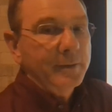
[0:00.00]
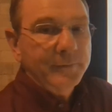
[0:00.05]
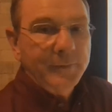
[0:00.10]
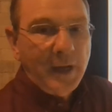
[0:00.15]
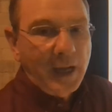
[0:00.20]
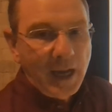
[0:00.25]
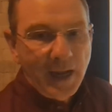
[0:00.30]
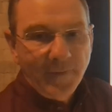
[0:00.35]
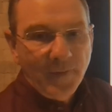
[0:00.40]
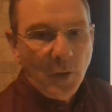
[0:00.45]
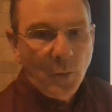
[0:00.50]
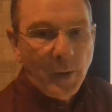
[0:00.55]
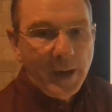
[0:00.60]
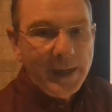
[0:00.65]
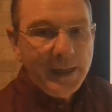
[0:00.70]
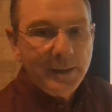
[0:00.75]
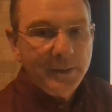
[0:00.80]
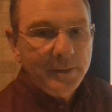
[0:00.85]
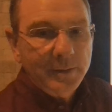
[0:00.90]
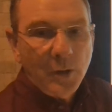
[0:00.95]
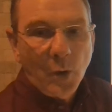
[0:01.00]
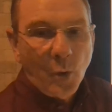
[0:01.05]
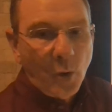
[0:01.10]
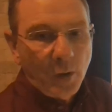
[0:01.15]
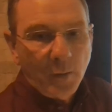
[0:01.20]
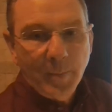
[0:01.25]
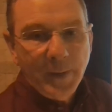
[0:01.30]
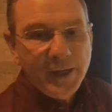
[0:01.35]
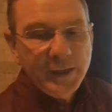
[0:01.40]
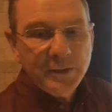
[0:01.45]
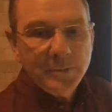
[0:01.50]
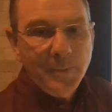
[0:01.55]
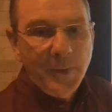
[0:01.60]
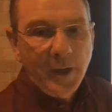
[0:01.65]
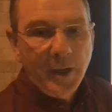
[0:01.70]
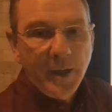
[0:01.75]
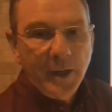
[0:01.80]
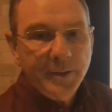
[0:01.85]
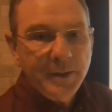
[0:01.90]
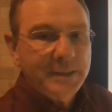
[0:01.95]
heavyweight oil-based
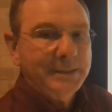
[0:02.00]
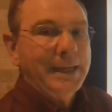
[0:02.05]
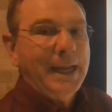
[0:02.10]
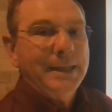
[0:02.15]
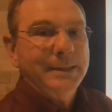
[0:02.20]
mud that's got